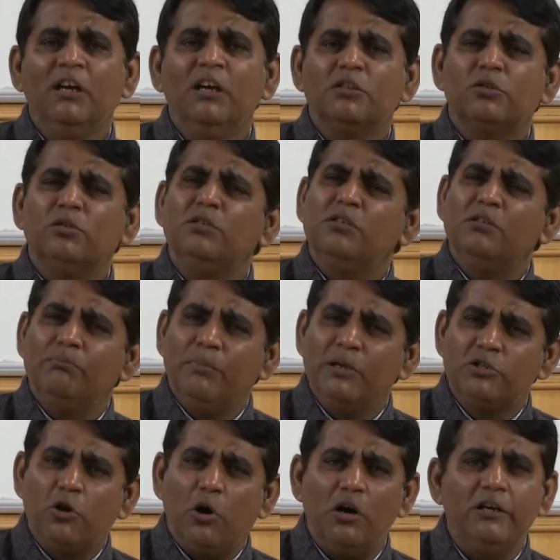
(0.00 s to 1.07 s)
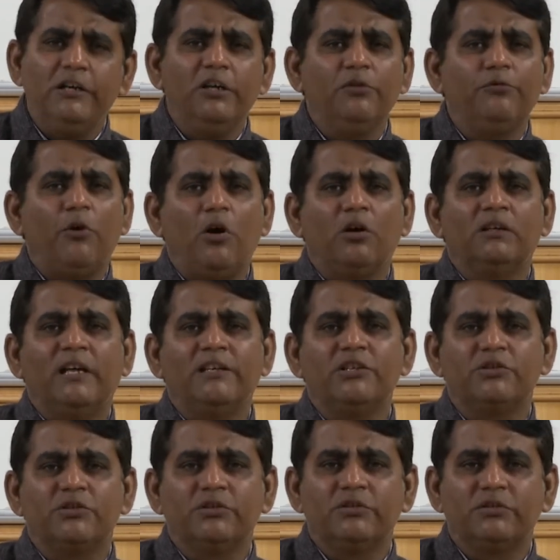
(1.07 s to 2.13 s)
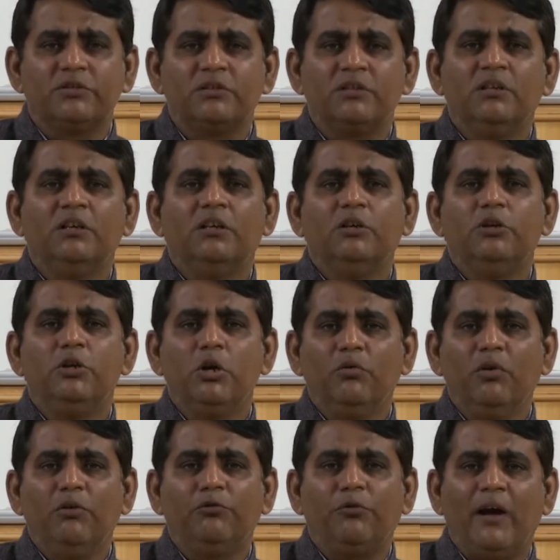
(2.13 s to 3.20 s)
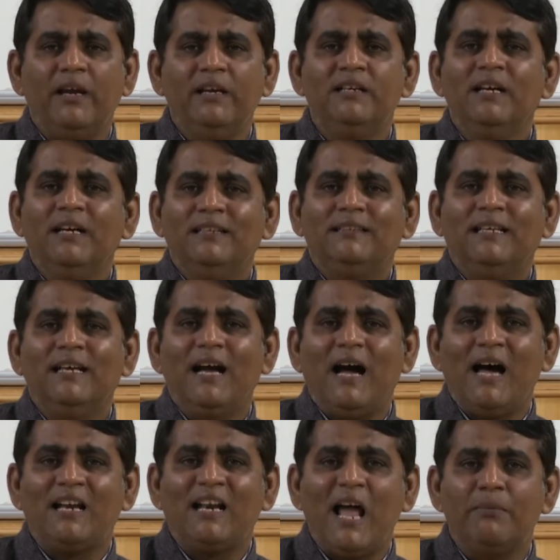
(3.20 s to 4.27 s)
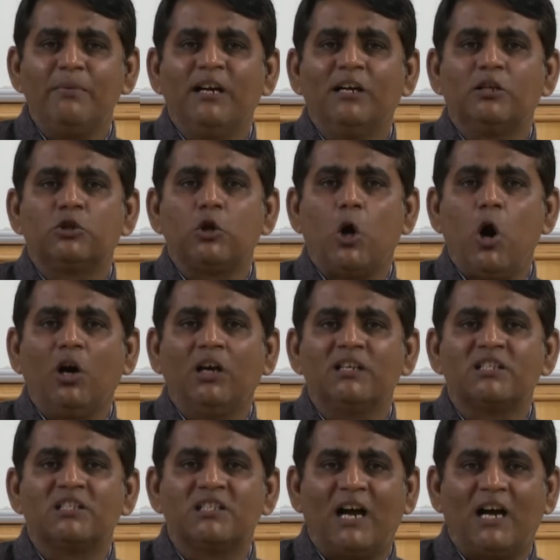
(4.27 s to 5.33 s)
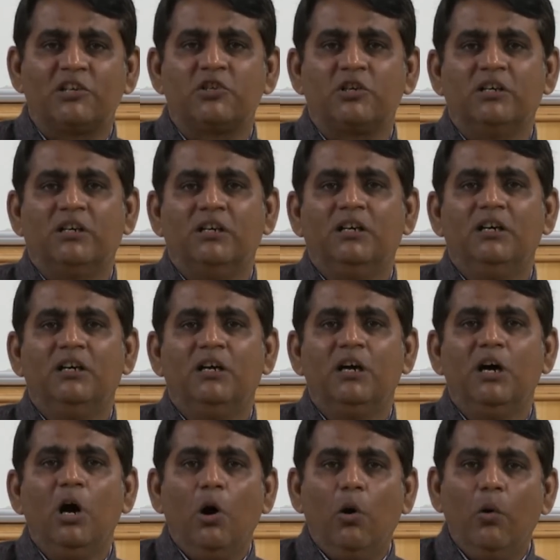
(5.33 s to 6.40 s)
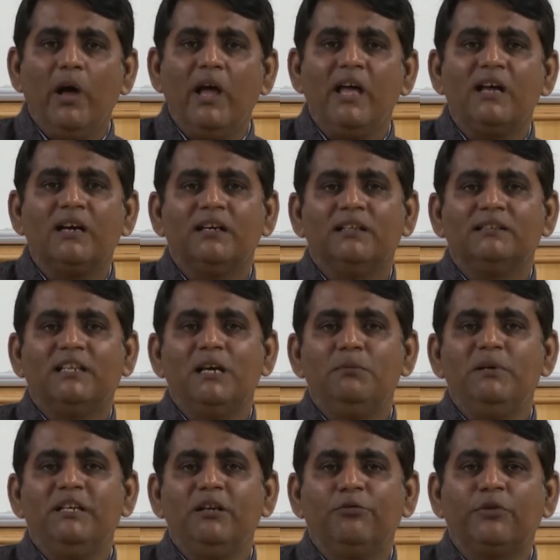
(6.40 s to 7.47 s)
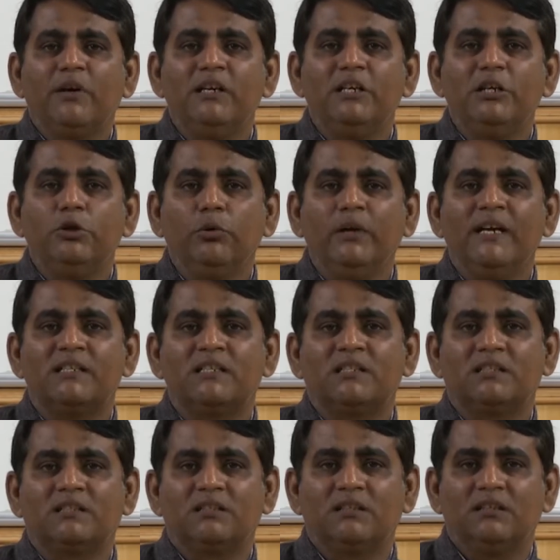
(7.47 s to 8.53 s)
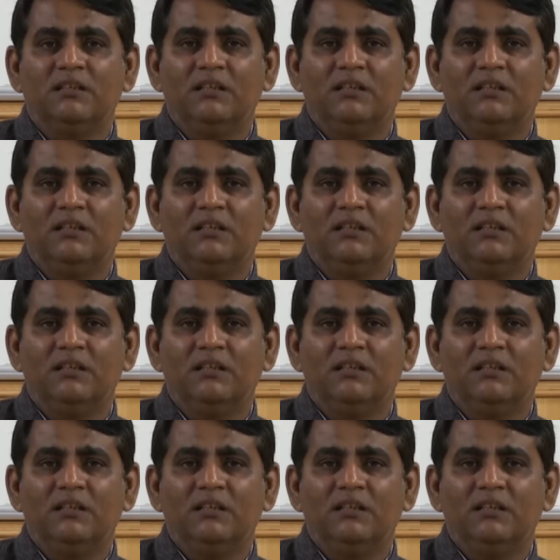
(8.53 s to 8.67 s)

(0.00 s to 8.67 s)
So majority of organizations you will find they are having a tall structure where there will be different units,